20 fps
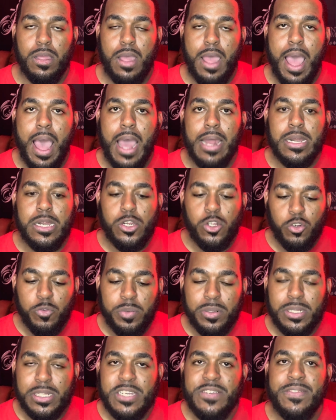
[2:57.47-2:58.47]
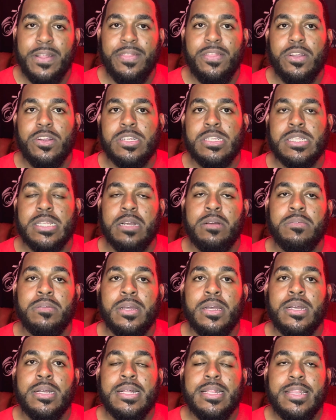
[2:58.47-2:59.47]
I do believe that
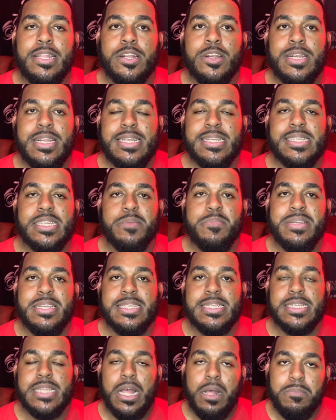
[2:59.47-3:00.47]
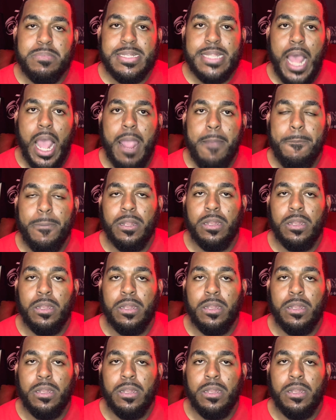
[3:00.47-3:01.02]
there needs to be some type of